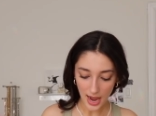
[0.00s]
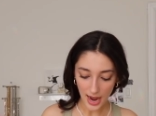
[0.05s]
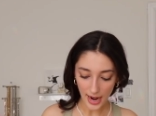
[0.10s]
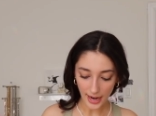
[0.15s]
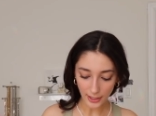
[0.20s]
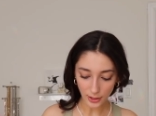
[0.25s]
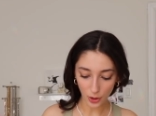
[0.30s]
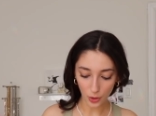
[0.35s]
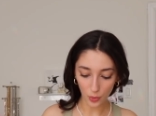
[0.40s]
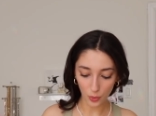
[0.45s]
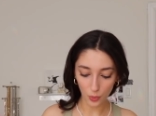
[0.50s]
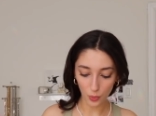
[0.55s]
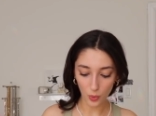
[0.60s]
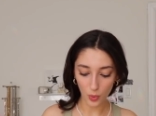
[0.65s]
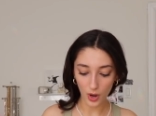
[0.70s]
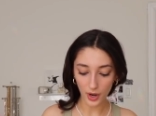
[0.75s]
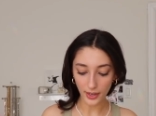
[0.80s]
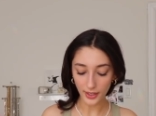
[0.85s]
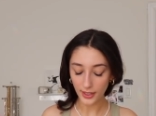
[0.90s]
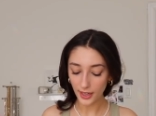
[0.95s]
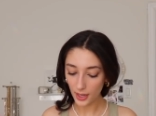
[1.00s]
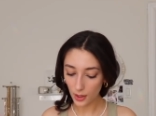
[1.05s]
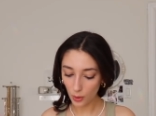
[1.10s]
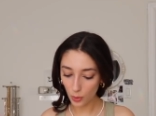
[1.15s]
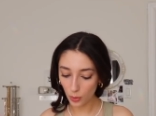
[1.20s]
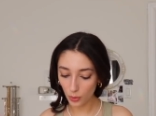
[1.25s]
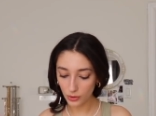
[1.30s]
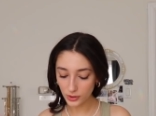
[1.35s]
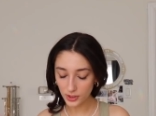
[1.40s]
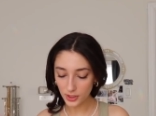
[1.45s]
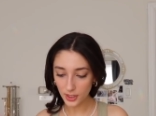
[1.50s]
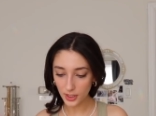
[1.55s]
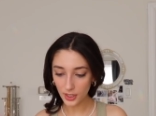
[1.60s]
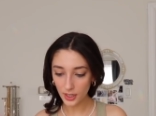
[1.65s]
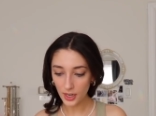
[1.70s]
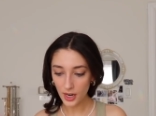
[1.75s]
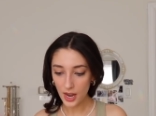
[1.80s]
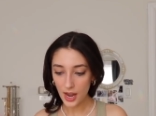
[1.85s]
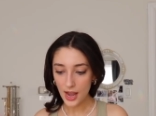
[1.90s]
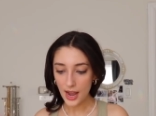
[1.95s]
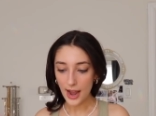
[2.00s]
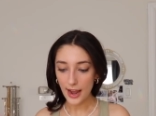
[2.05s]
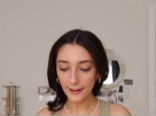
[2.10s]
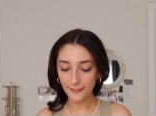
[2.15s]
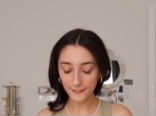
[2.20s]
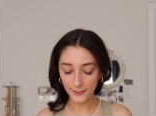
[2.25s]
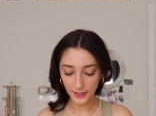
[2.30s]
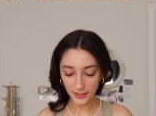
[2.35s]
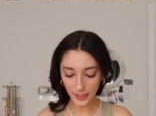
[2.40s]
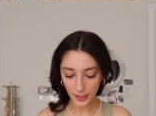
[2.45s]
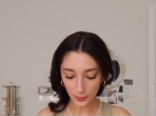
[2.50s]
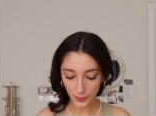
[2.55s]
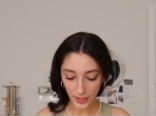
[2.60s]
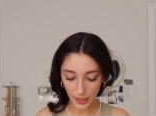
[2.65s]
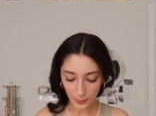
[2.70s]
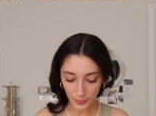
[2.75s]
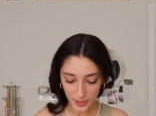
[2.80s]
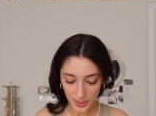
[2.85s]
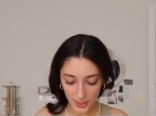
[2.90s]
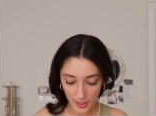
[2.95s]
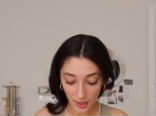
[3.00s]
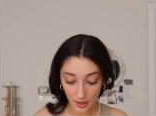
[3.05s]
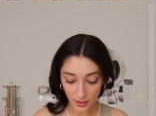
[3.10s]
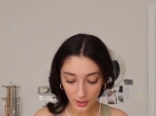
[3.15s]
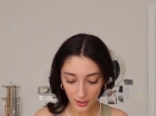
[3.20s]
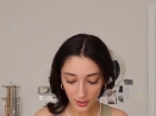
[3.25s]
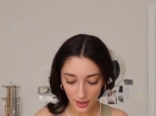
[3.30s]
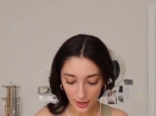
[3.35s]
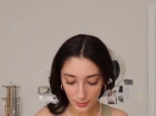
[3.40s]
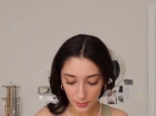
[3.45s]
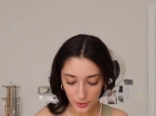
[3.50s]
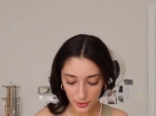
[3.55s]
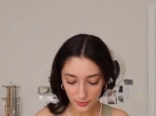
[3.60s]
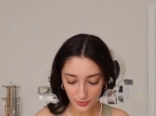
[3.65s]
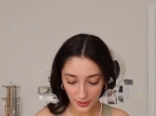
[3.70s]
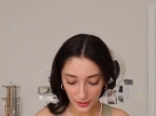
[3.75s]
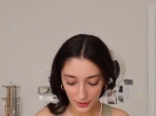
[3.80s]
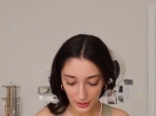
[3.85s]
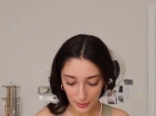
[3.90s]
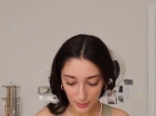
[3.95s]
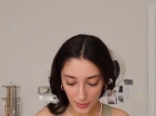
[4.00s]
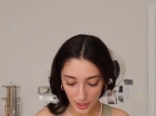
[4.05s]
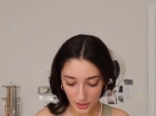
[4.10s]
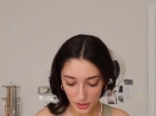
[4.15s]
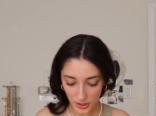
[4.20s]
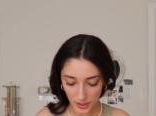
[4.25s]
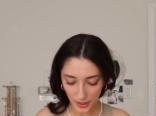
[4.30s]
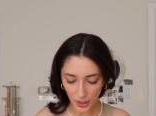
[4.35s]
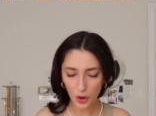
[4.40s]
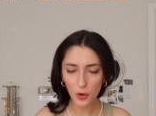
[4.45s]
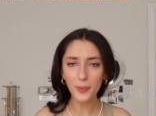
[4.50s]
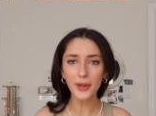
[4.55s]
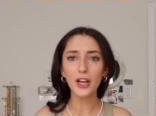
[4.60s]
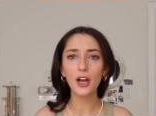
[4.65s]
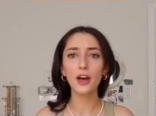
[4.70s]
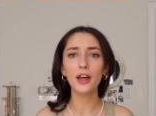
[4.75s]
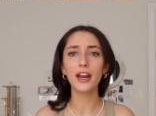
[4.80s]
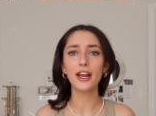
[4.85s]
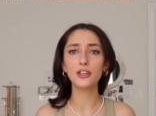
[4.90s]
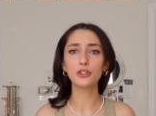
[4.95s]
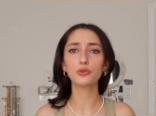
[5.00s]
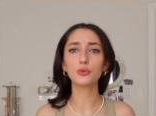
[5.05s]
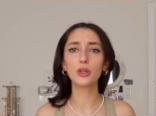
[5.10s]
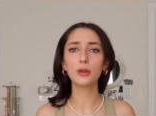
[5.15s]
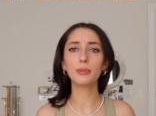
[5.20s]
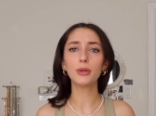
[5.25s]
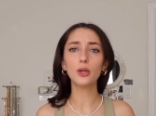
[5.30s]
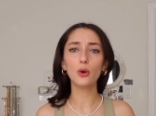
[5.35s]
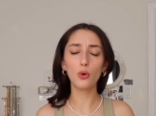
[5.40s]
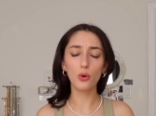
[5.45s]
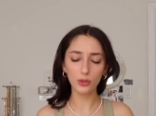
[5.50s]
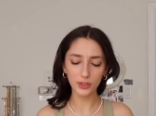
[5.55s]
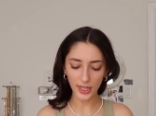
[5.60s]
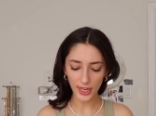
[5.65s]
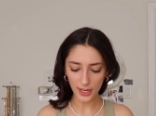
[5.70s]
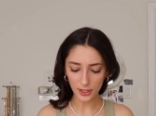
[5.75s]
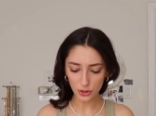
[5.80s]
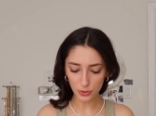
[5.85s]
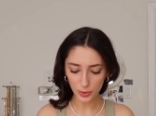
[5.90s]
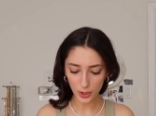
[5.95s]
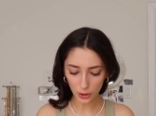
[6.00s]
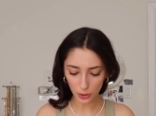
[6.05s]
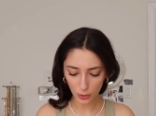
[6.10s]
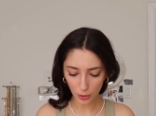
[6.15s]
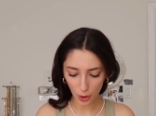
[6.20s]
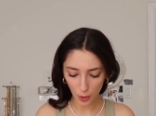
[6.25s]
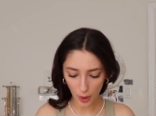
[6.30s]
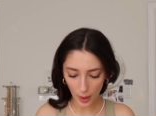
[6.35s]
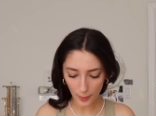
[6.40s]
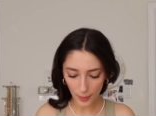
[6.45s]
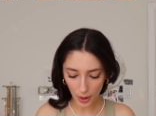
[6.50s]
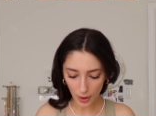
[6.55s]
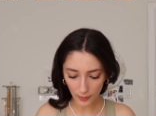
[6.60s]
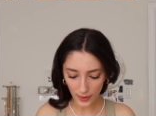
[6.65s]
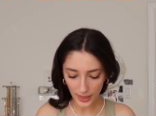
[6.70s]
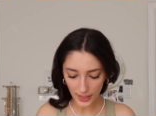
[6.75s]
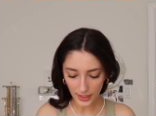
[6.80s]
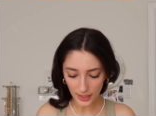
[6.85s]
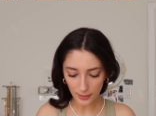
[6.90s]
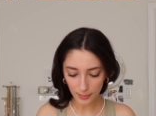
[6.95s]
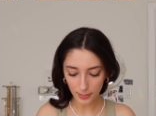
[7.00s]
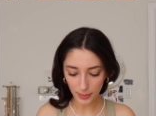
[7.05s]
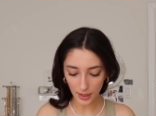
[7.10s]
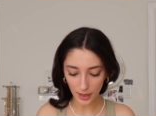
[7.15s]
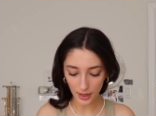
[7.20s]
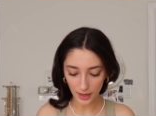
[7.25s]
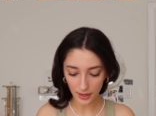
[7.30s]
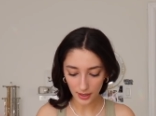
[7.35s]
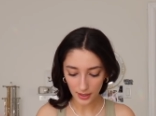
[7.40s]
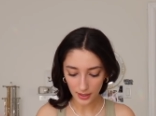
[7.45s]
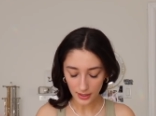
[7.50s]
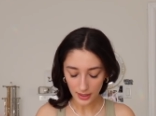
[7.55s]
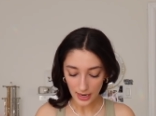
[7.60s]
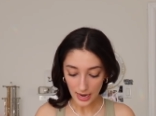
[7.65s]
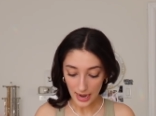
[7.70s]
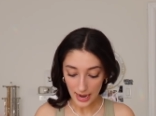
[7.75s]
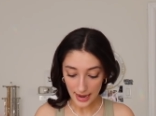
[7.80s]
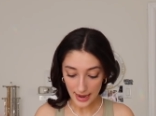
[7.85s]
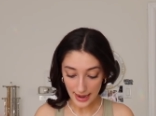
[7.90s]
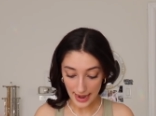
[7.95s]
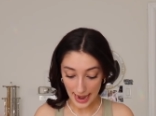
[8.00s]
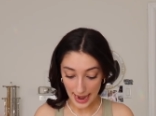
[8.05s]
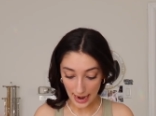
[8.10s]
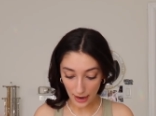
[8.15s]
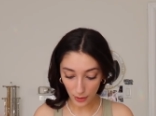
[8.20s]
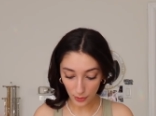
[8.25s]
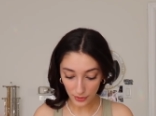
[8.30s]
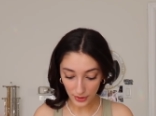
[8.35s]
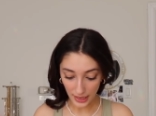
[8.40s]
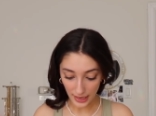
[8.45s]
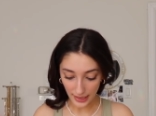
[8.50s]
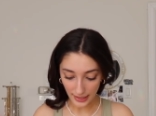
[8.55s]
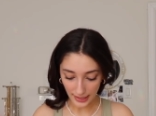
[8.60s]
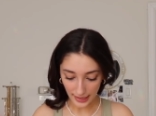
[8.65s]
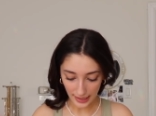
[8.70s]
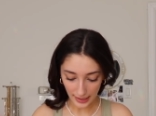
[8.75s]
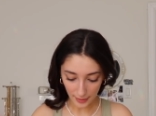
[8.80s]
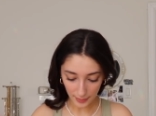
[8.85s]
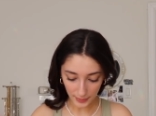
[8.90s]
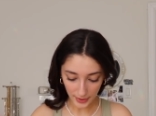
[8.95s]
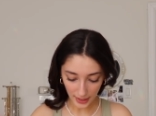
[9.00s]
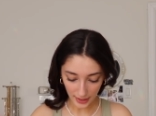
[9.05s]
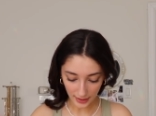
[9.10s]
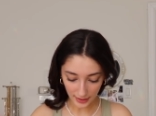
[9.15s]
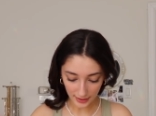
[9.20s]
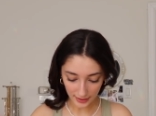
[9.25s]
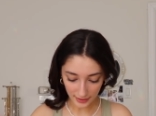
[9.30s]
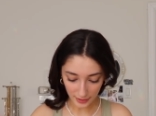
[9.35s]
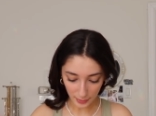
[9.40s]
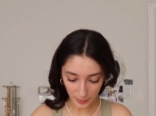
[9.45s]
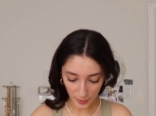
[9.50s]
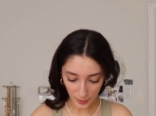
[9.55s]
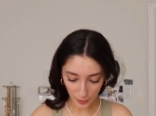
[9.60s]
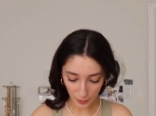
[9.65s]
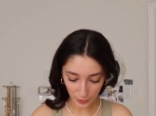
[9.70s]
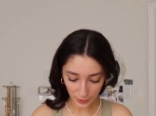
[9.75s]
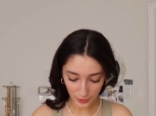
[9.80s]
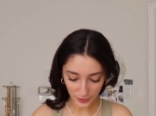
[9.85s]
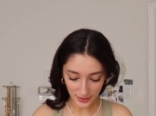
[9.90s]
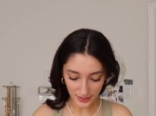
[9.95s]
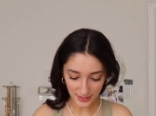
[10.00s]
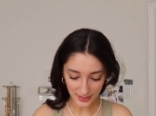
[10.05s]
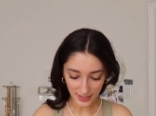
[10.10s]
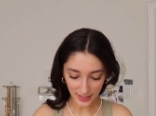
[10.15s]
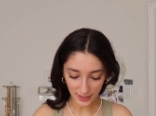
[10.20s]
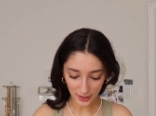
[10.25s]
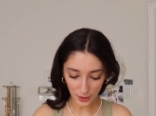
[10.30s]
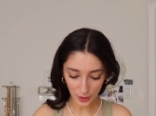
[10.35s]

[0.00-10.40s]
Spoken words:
I don't want to get older. I feel like when I was younger, I was very much like, oh my God, I just want to be old. Like I just want to grow up already. But now that I am getting a little bit older, it's like,